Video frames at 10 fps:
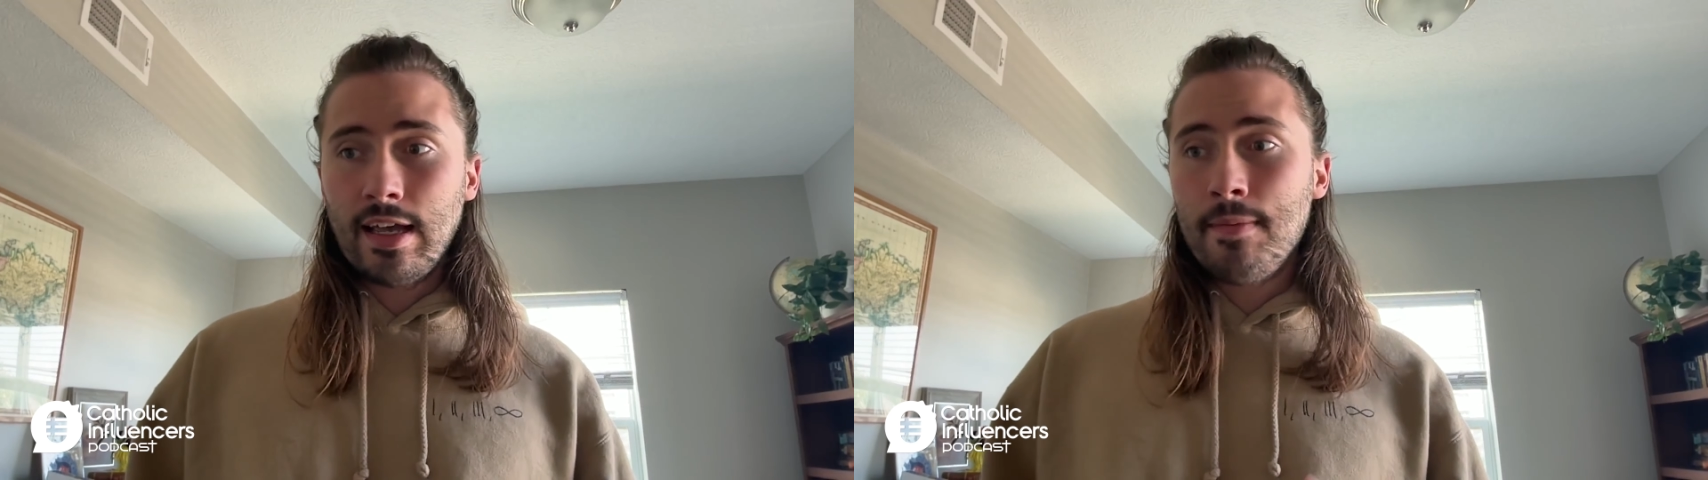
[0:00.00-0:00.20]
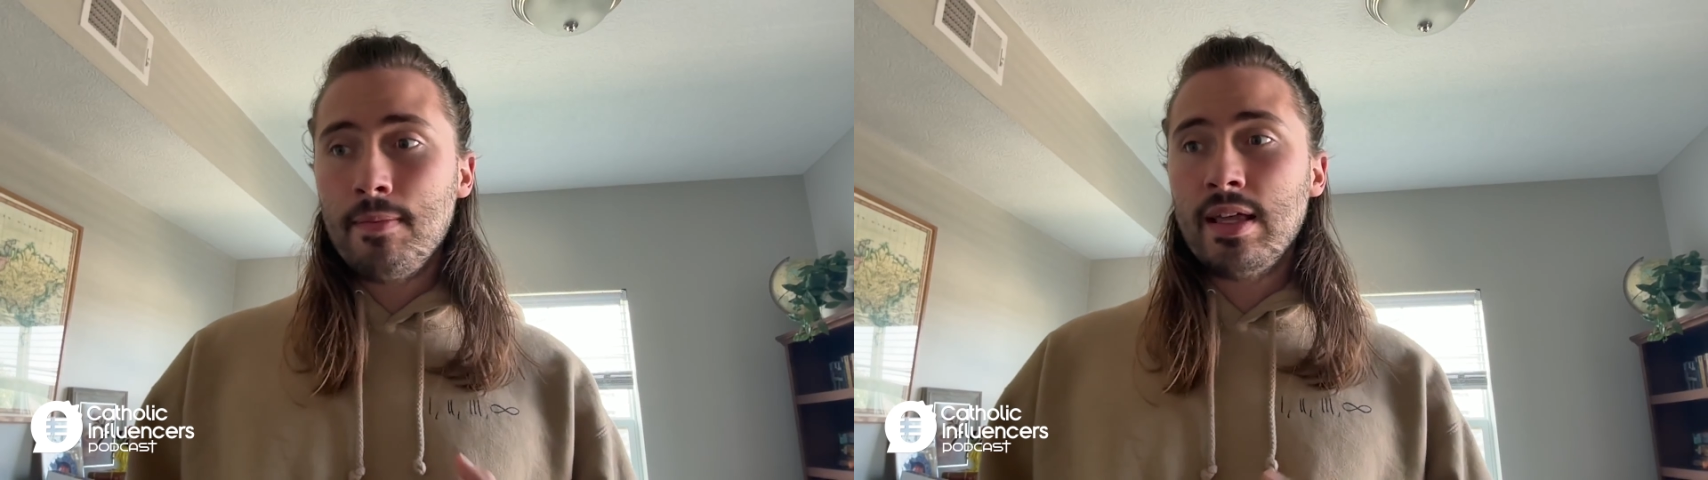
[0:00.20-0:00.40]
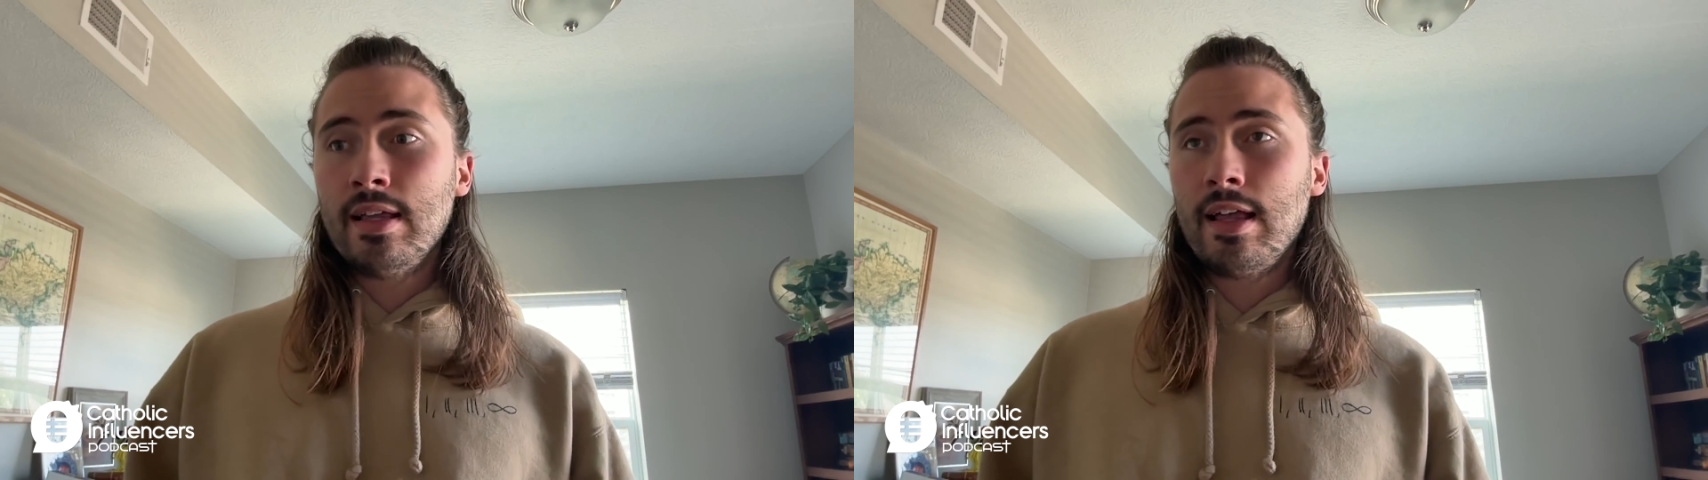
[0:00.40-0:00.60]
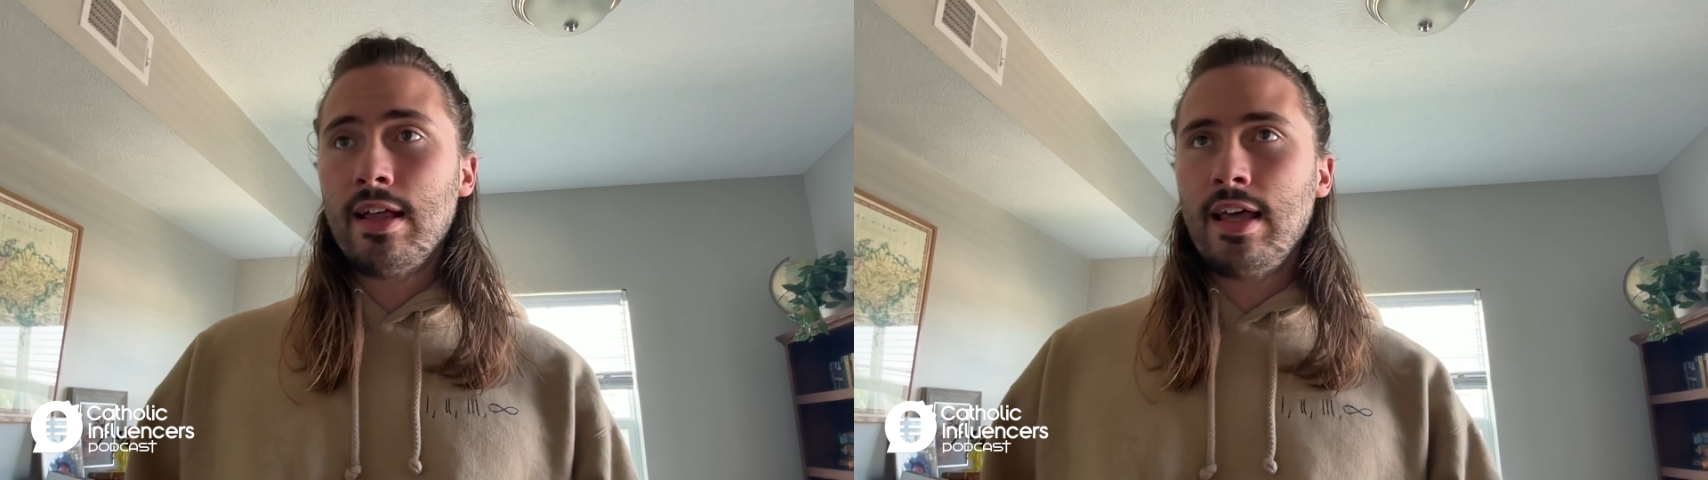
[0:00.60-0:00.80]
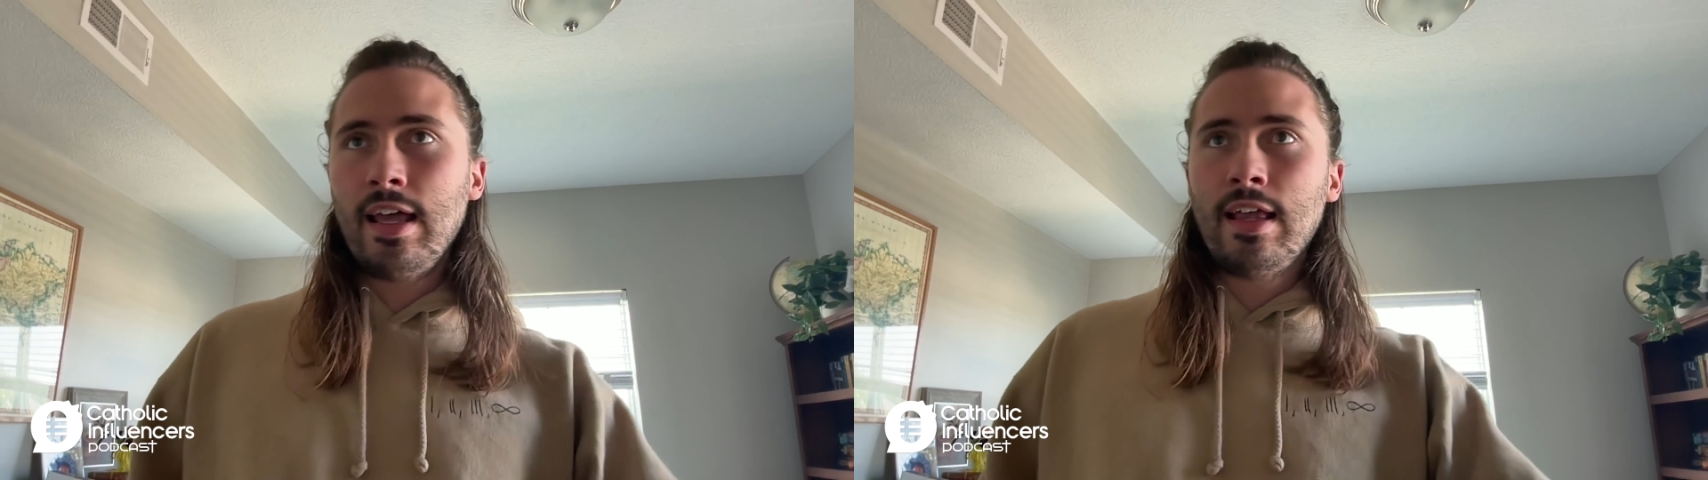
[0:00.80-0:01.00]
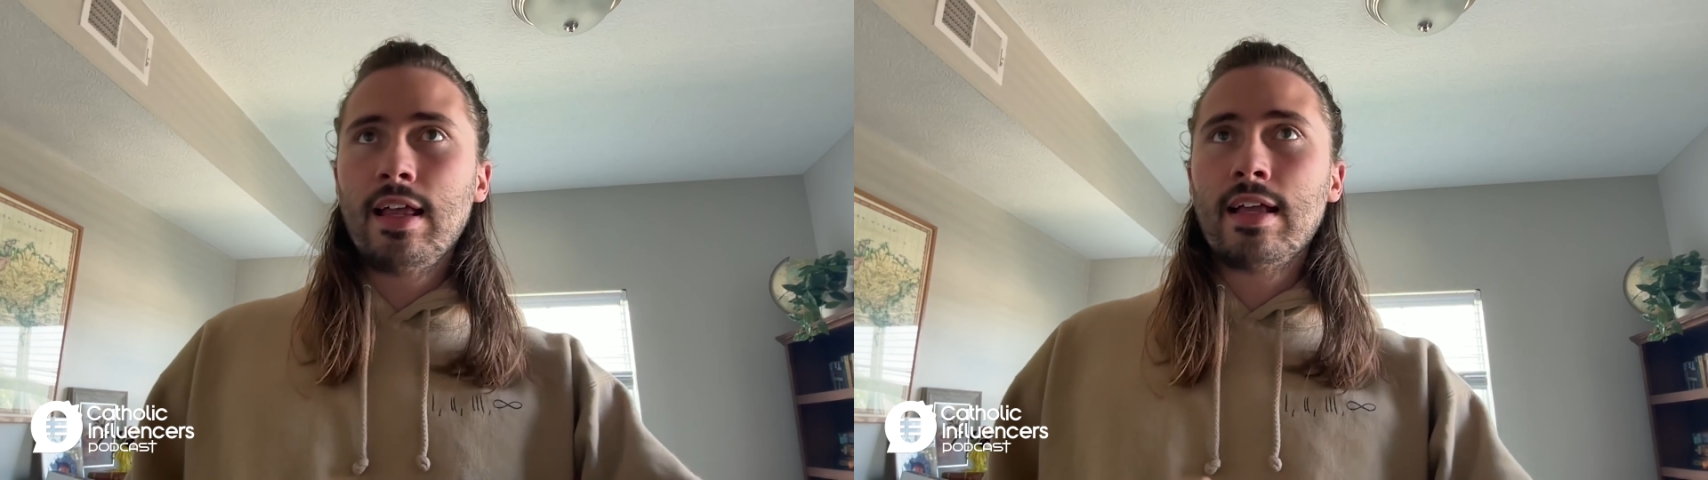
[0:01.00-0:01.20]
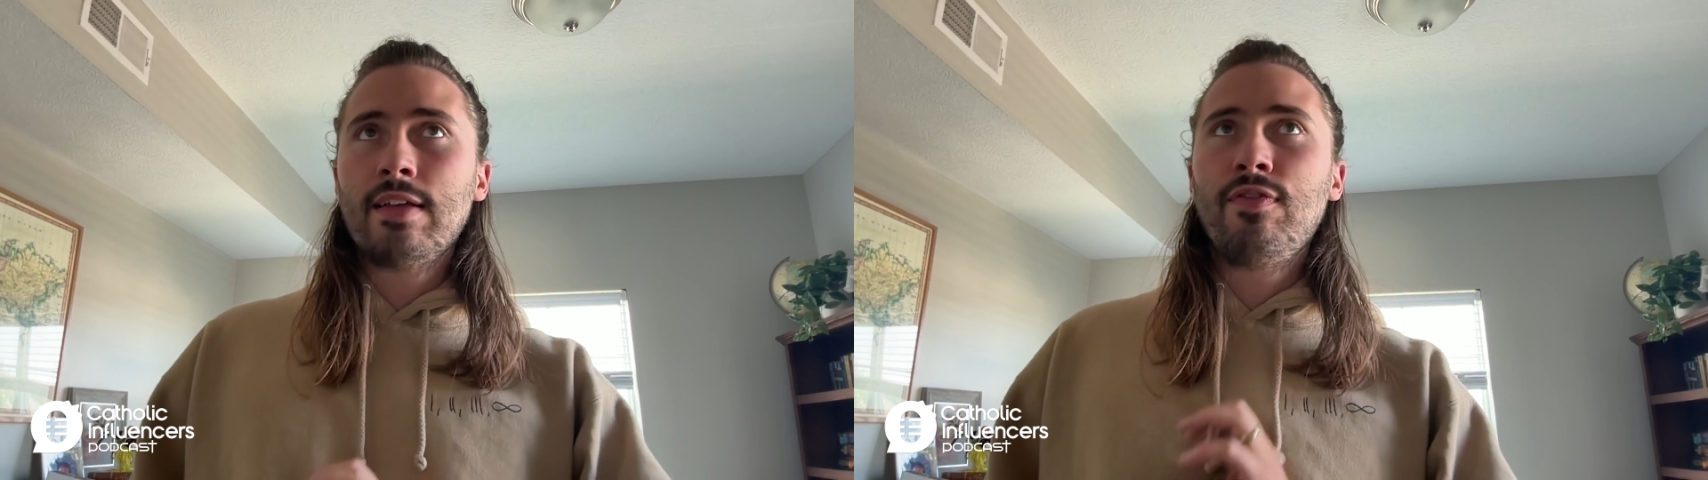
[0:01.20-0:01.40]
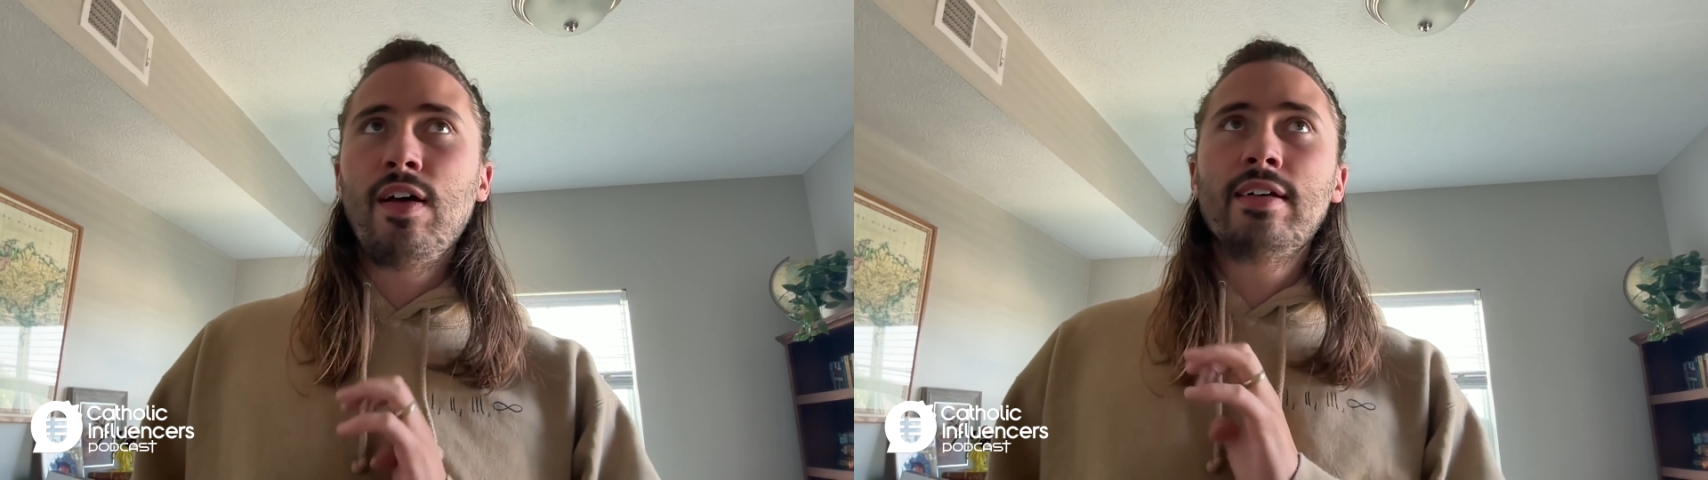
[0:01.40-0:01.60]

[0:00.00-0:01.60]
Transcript: it felt